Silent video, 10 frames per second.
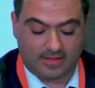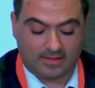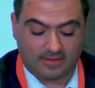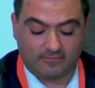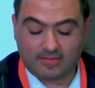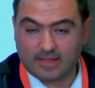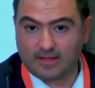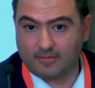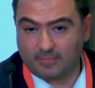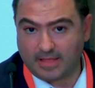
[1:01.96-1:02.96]
having taken
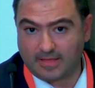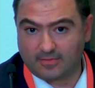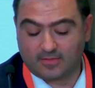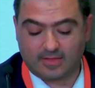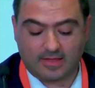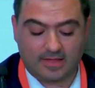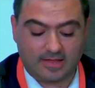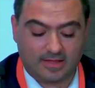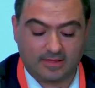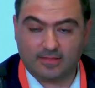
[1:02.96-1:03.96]
place
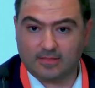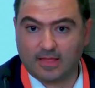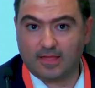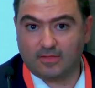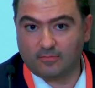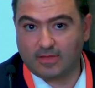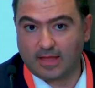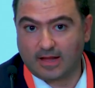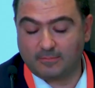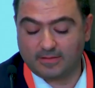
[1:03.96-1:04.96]
in UK
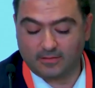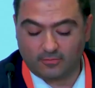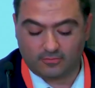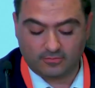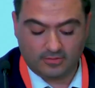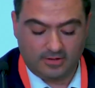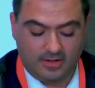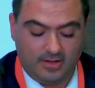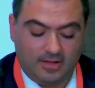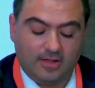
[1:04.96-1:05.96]
company law.
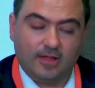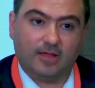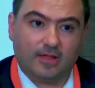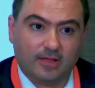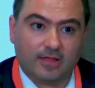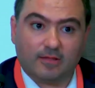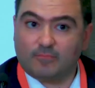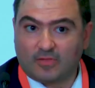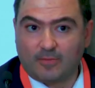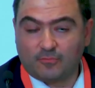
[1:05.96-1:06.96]

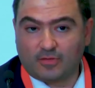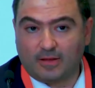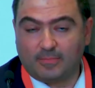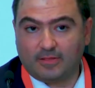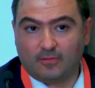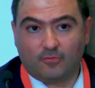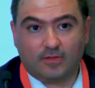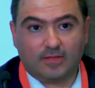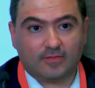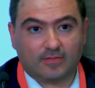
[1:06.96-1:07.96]
Cyprus company law
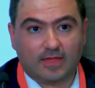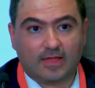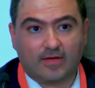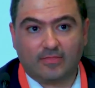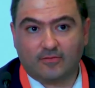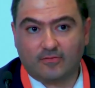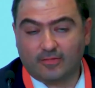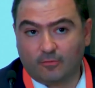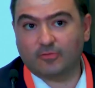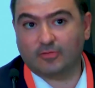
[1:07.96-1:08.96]
is rather an
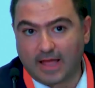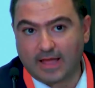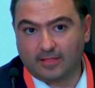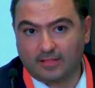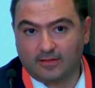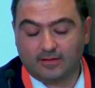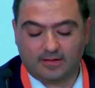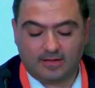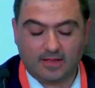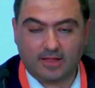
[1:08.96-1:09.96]
old-style
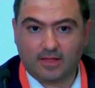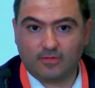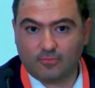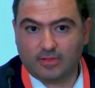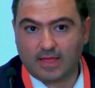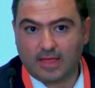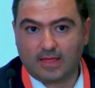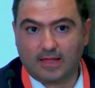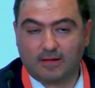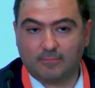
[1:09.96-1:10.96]

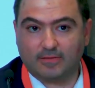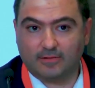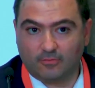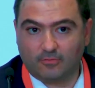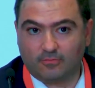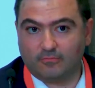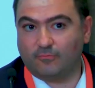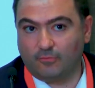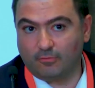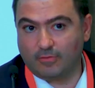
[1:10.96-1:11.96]
UK company law,
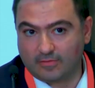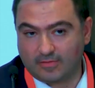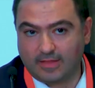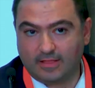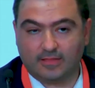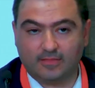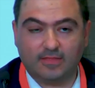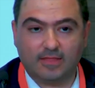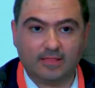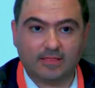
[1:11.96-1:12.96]
following still
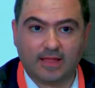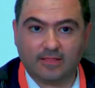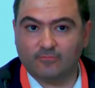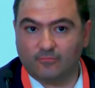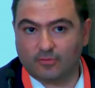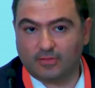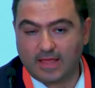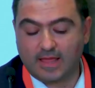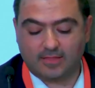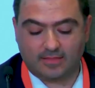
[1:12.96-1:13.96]
the
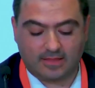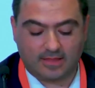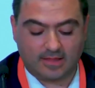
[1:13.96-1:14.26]
1948